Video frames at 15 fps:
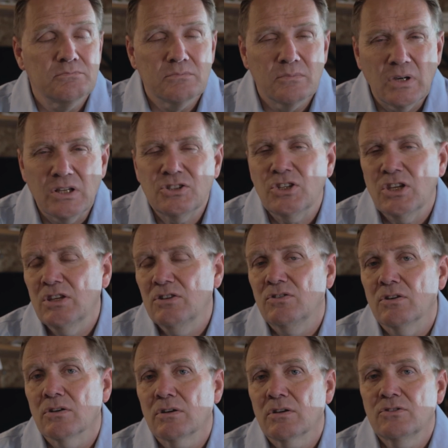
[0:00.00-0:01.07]
much
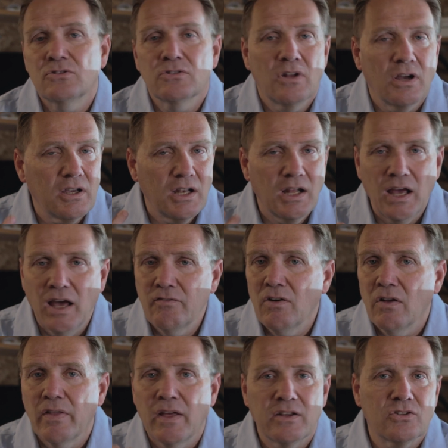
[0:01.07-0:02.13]
easier because you're not going to have
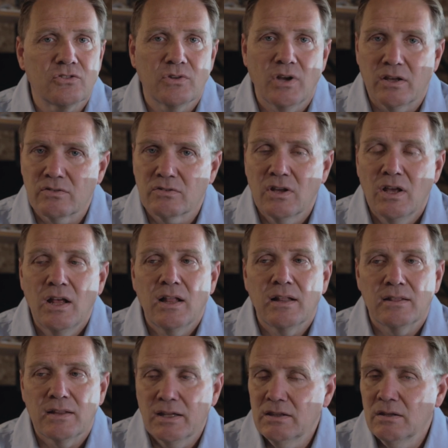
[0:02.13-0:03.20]
all that stress.
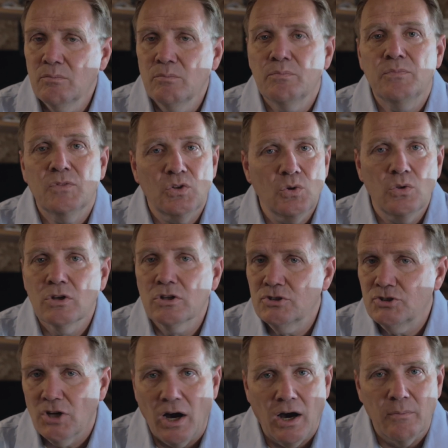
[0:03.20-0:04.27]
Let them do their
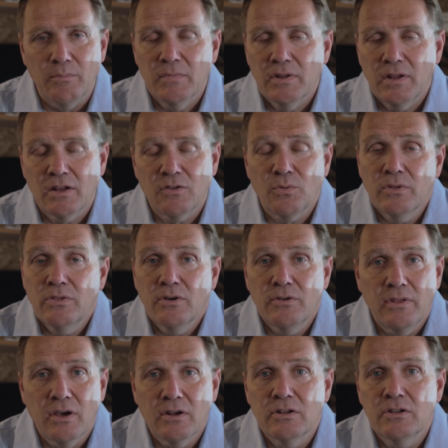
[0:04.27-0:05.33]
job. That's what they're
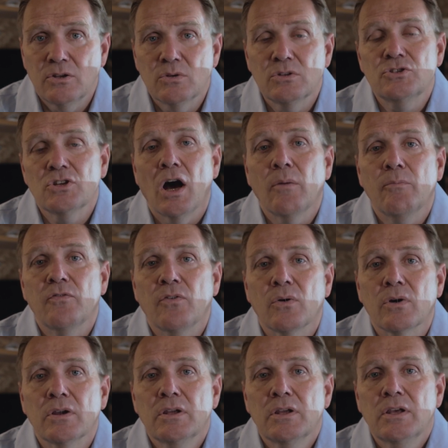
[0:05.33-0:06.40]
there to do a job
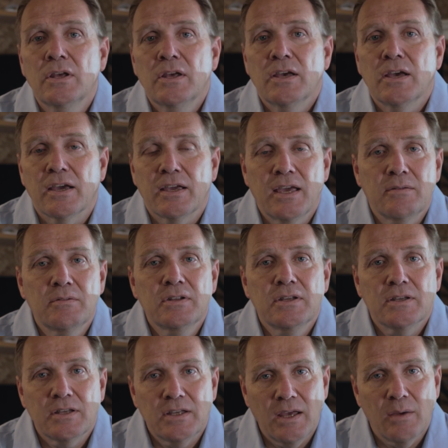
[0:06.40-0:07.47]
for. Again,
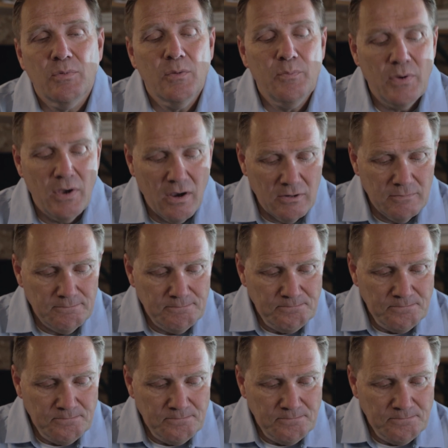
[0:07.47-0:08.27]
get prepared.